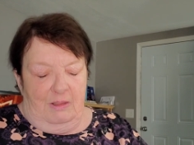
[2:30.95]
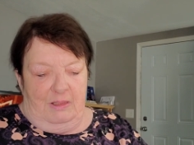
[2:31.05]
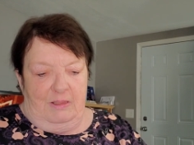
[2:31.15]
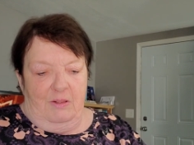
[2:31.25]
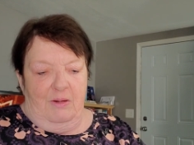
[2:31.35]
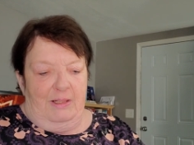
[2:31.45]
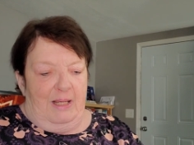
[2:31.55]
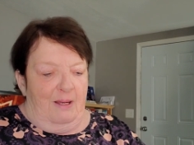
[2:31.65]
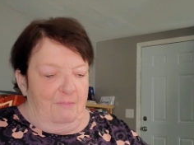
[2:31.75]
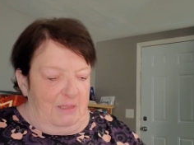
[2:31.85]
So I
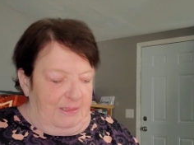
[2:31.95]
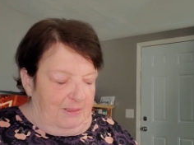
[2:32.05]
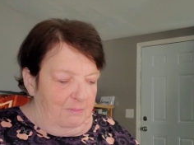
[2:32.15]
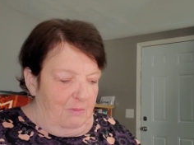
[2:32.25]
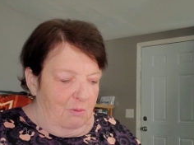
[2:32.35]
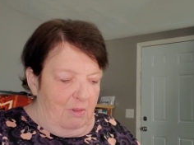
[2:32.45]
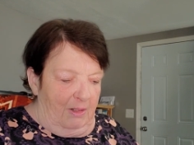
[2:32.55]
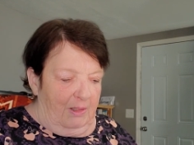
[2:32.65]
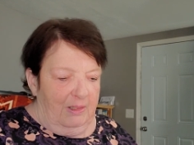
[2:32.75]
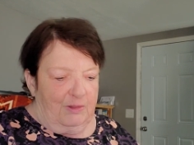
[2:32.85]
got me some more
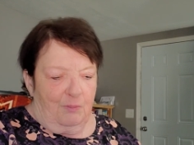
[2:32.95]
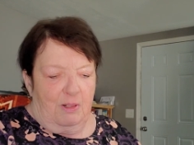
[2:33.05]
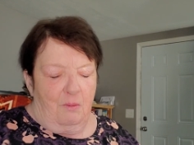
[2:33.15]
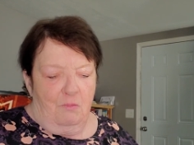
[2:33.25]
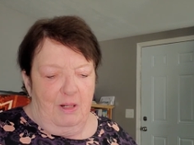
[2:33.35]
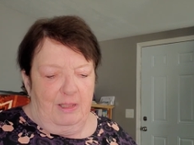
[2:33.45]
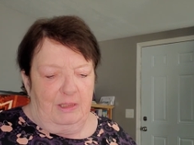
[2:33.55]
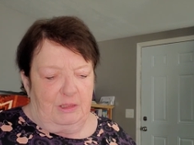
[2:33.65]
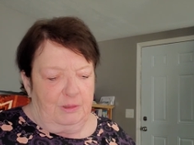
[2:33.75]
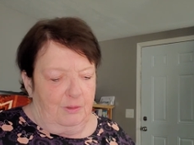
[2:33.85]
because what I want to
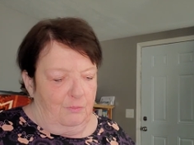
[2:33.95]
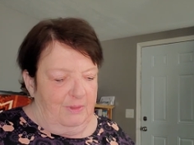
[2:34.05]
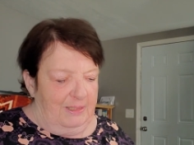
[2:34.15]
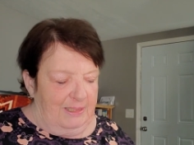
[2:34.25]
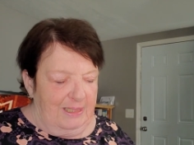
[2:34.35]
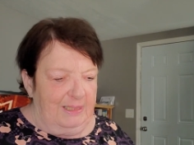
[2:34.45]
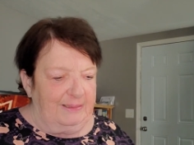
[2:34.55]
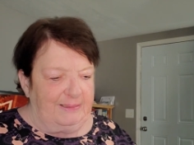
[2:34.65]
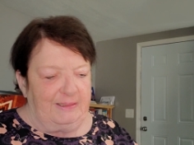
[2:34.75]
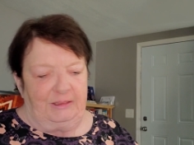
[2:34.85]
do with
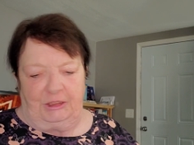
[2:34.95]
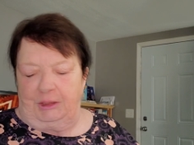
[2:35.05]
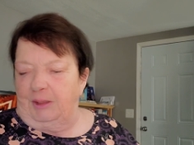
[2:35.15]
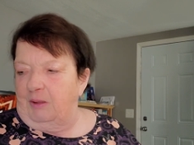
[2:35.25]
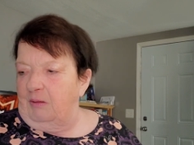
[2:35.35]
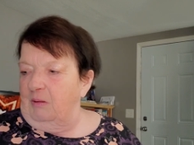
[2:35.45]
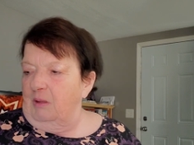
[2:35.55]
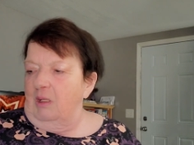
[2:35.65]
these this year